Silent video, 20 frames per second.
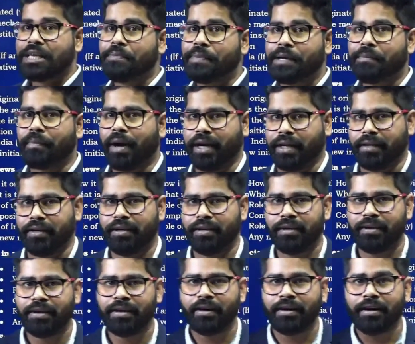keep in mind.
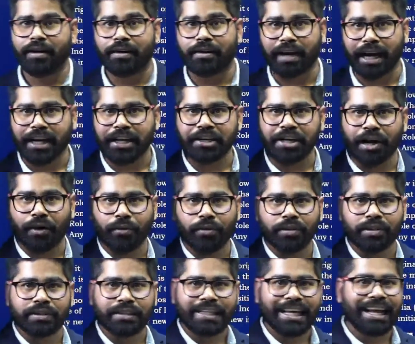Right now,
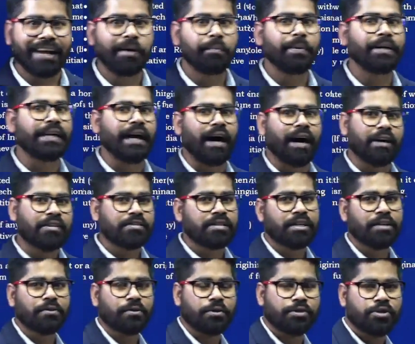they have been
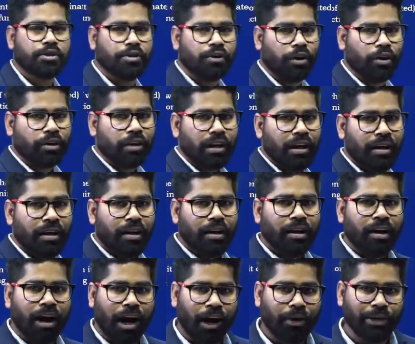asking question on
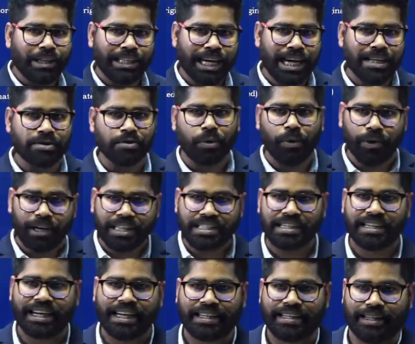how it has
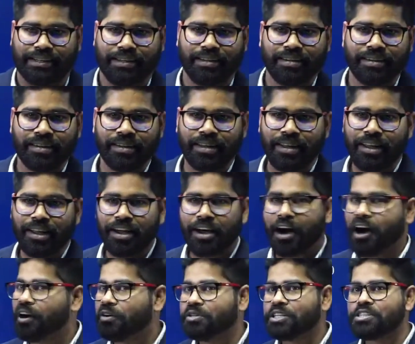originated,
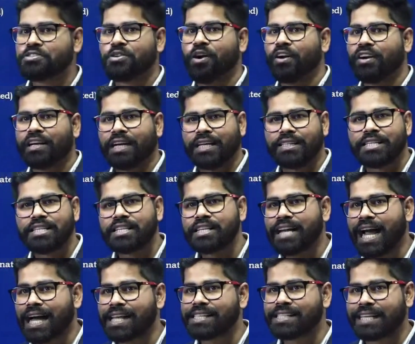how this organization
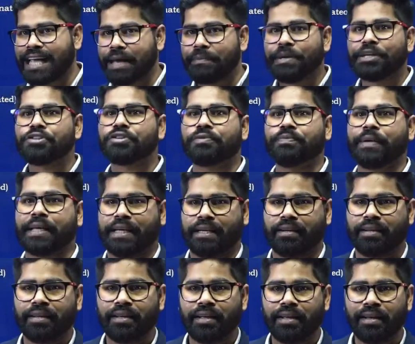has came into being.
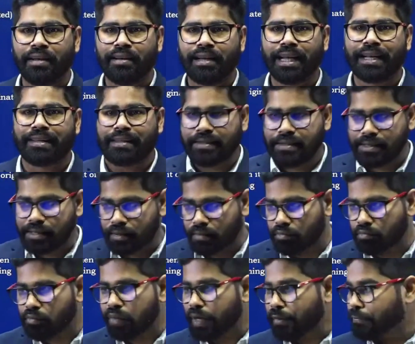Like
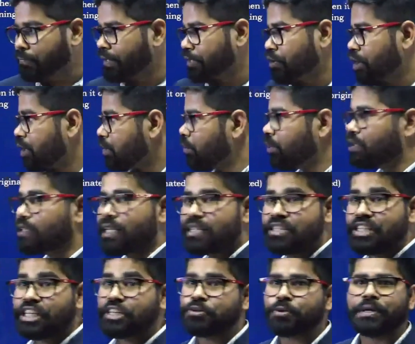if we talk about the
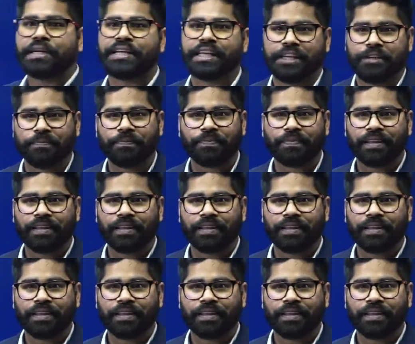G20,